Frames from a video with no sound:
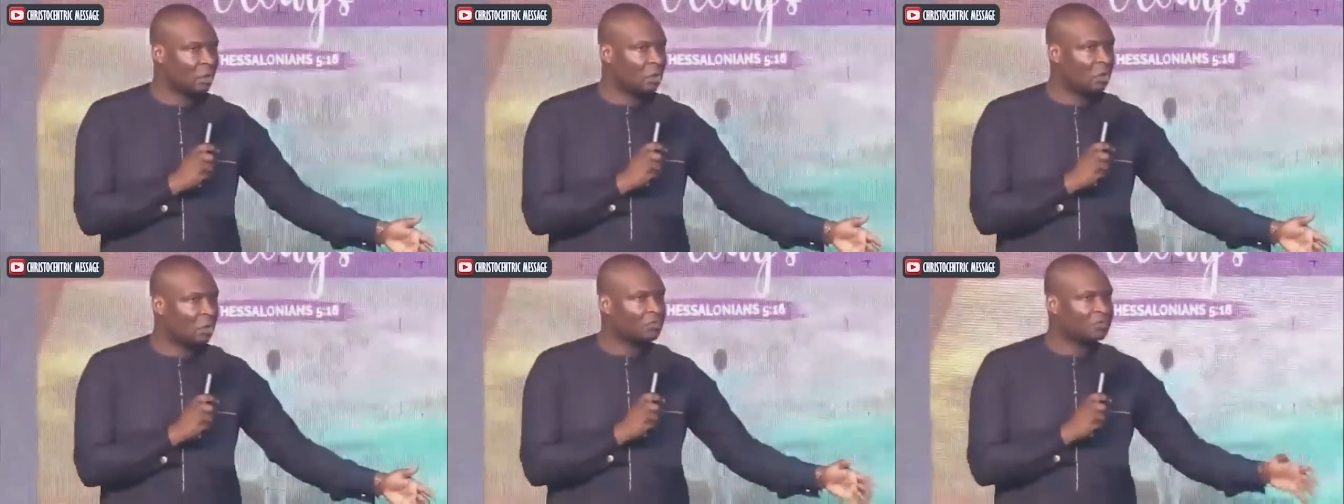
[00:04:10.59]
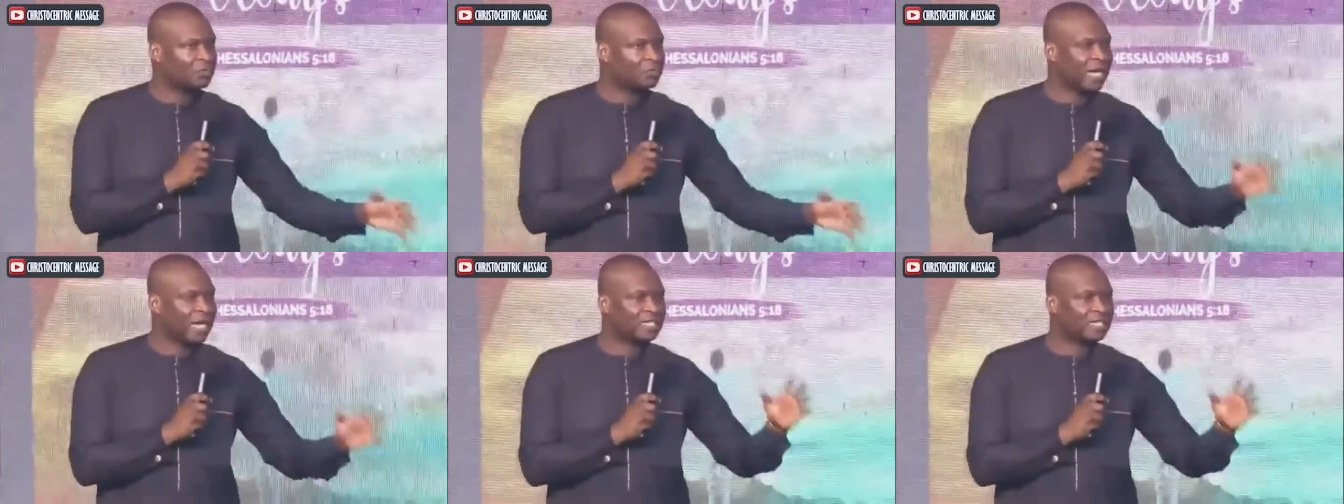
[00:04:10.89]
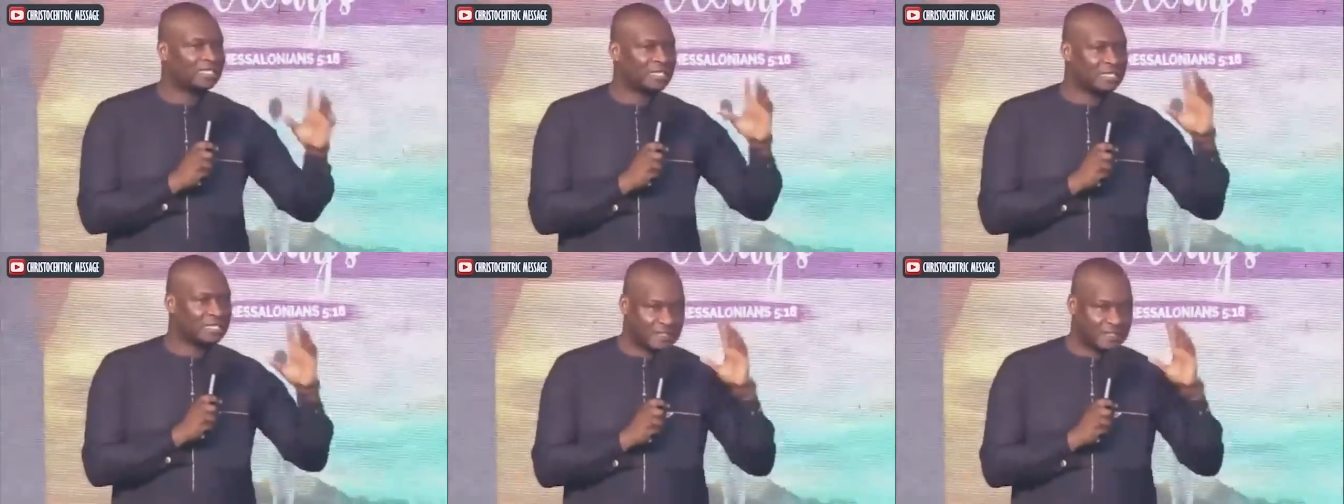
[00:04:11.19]
of
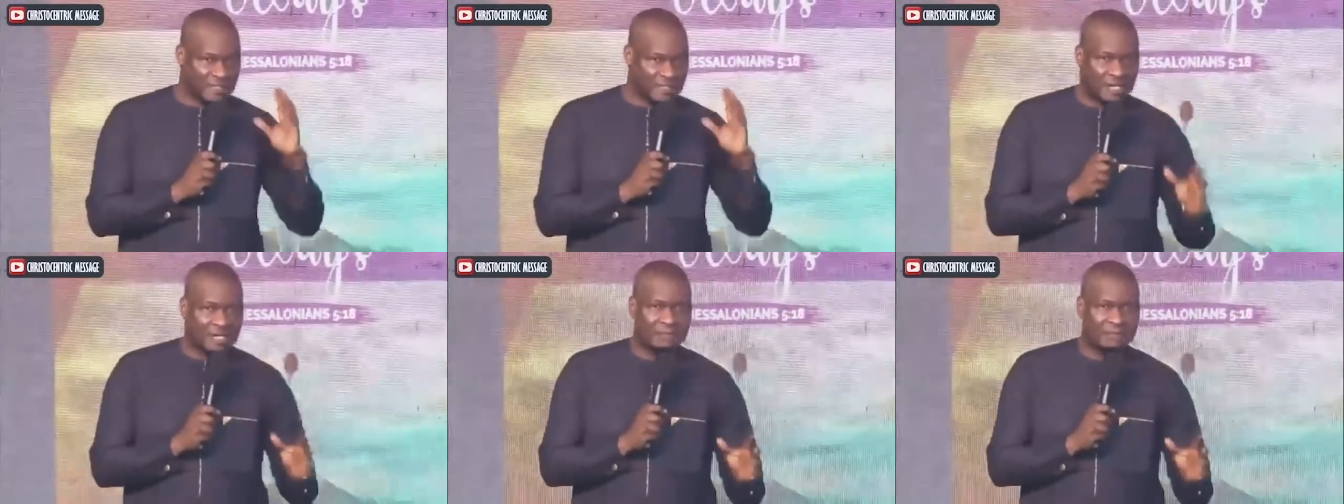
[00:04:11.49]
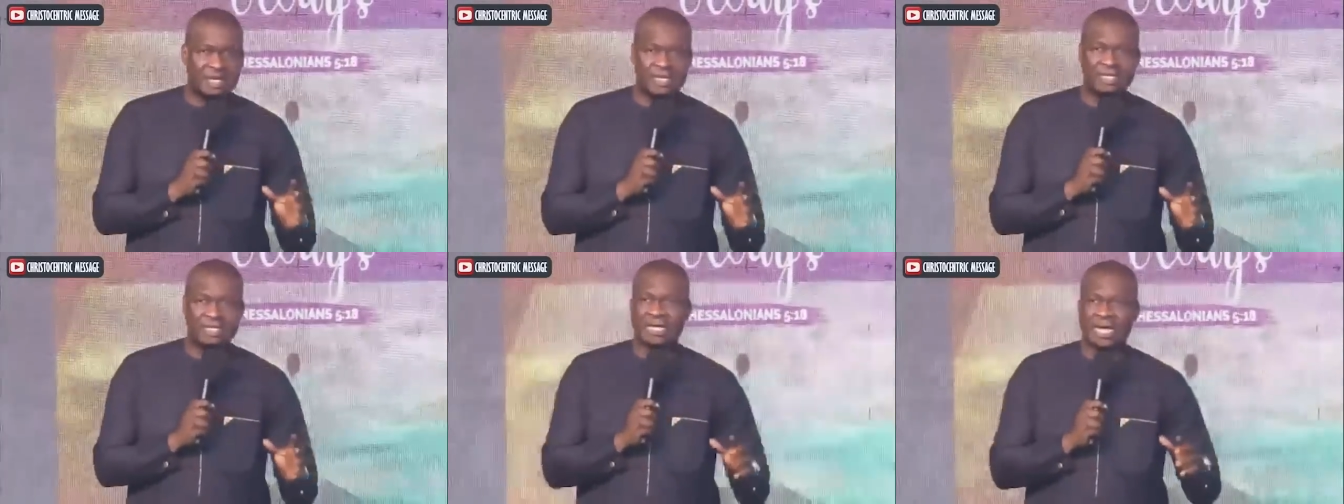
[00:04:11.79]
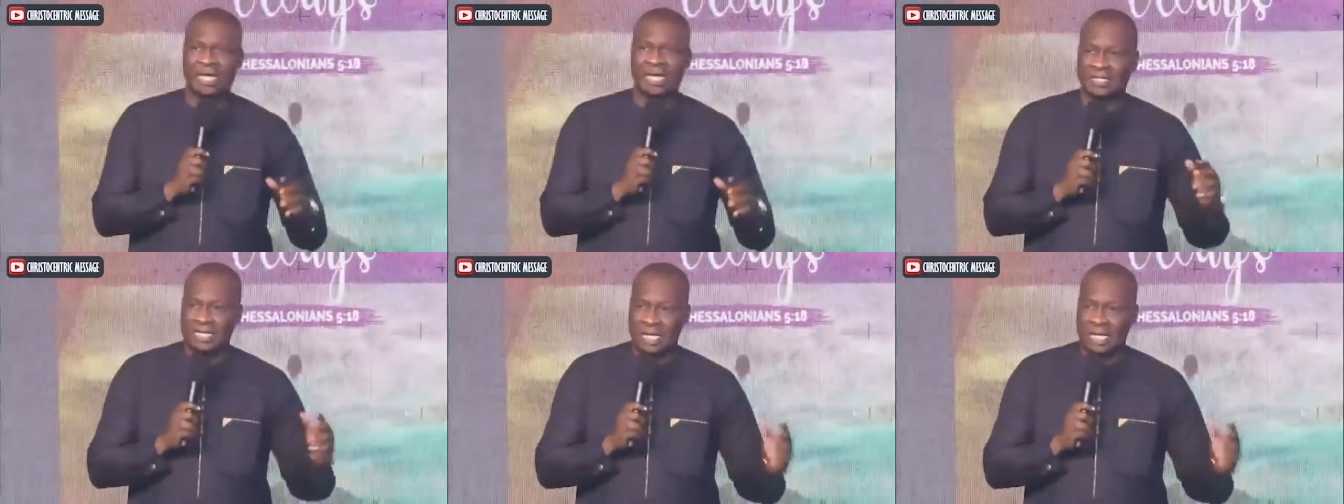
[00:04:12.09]
that discernment
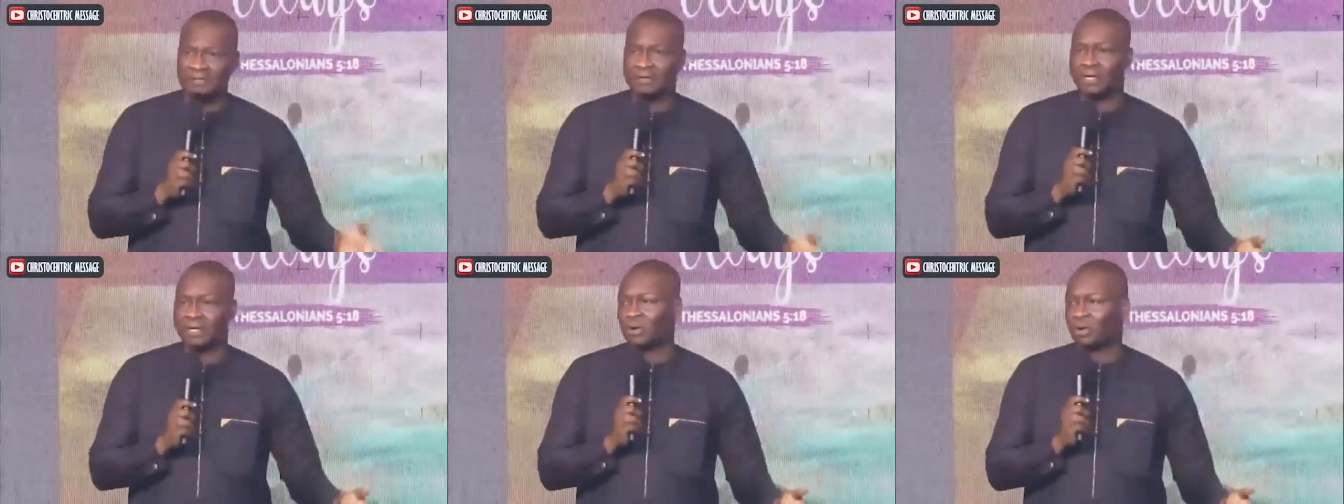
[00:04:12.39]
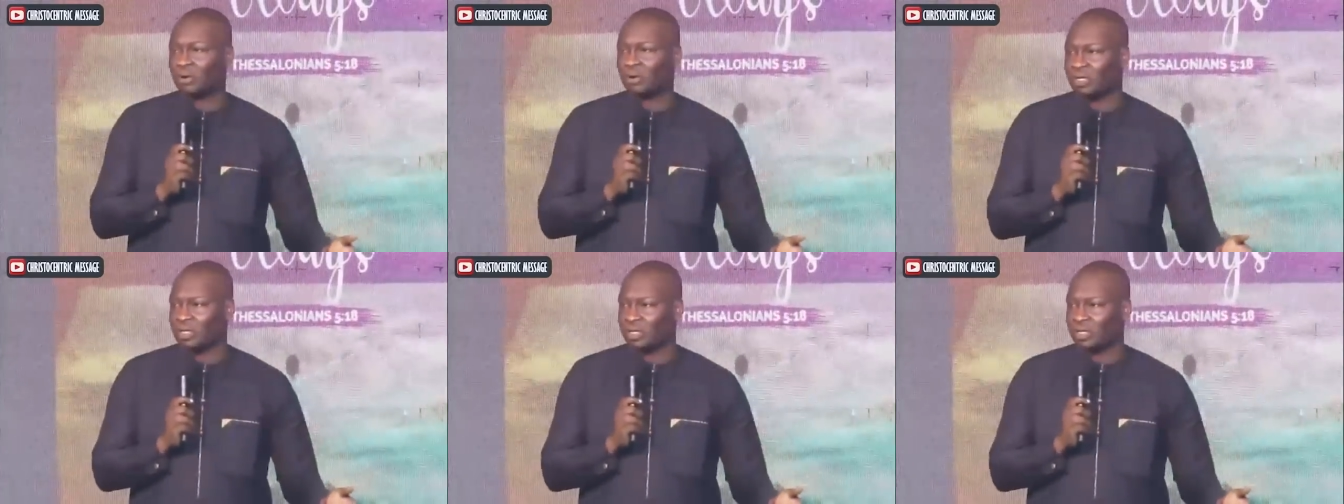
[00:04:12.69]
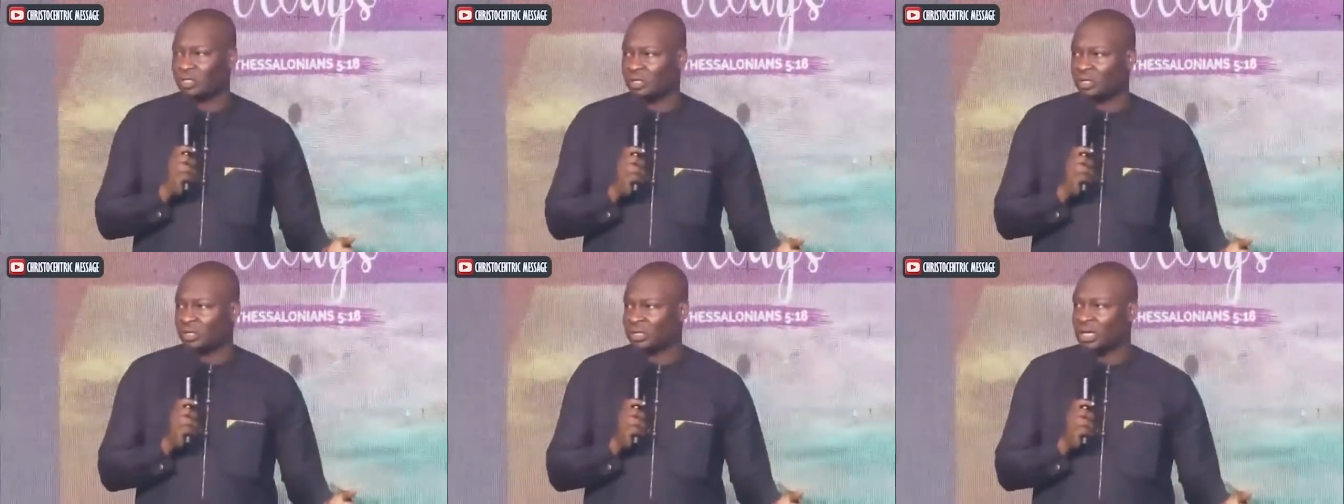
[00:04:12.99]
and that
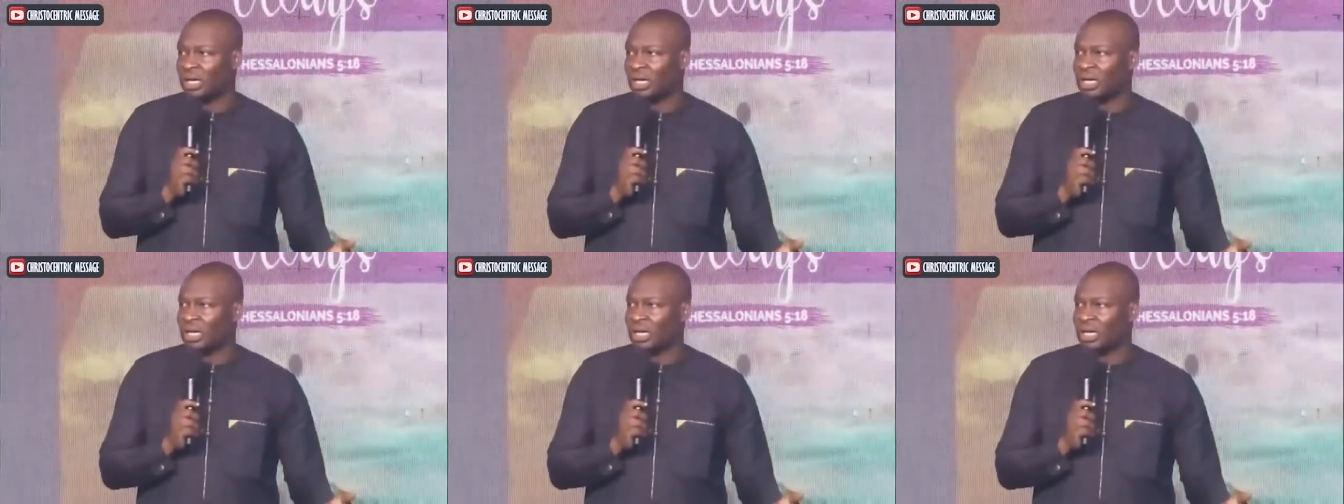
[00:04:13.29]
recognition